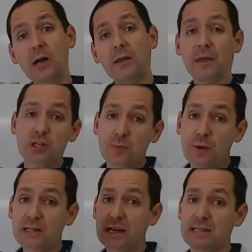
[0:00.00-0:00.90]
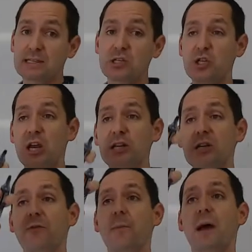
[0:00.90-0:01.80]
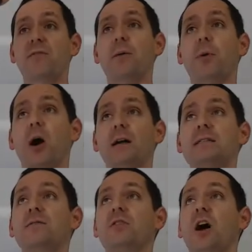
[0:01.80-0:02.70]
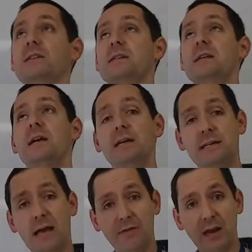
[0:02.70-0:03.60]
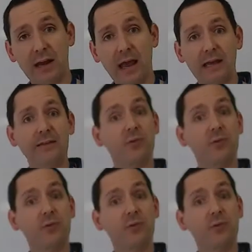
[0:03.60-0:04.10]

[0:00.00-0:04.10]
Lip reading: That should make sense. It's changing from having a positive velocity to having a negative.